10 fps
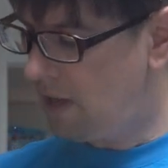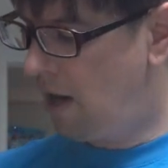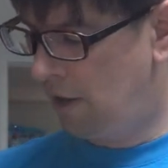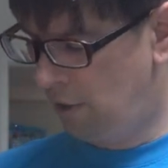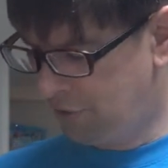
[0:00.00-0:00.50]

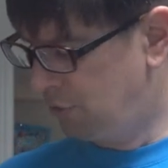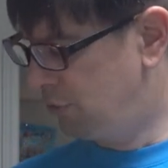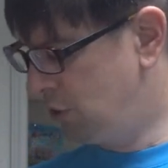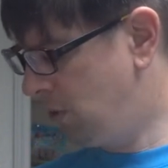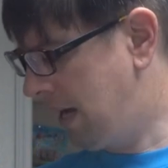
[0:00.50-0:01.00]
I also
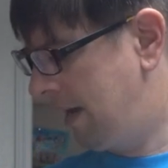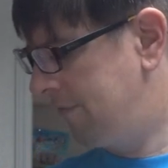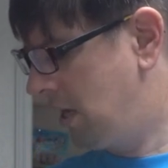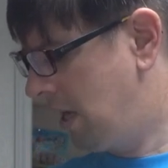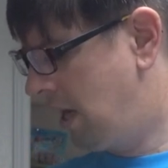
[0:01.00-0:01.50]
do
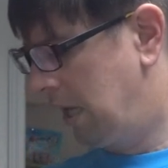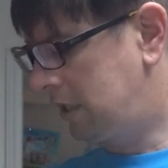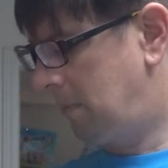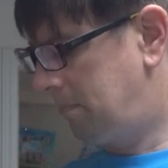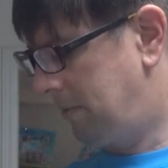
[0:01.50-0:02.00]
have
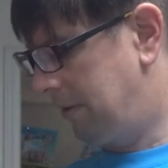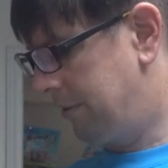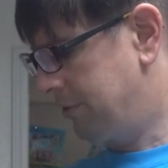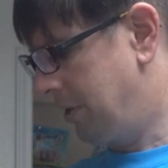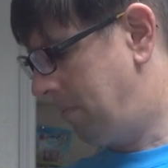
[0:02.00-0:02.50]

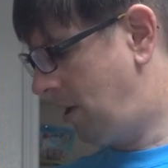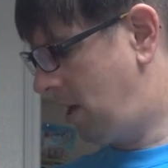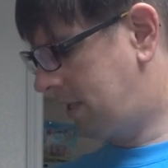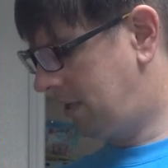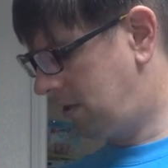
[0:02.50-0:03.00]
there's a
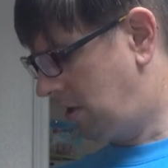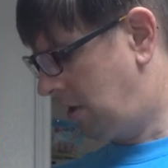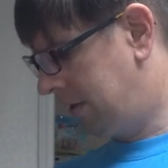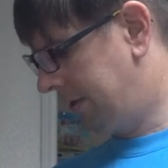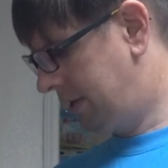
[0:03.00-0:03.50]
pocket
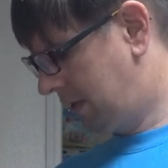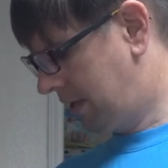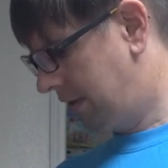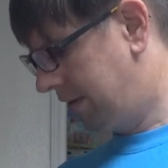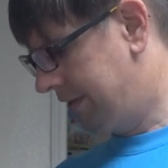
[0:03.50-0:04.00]
on
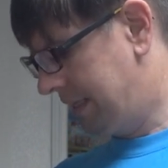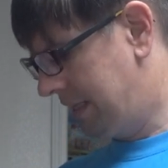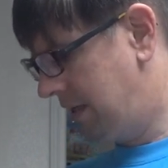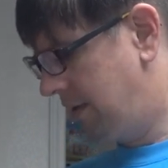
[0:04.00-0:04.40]
the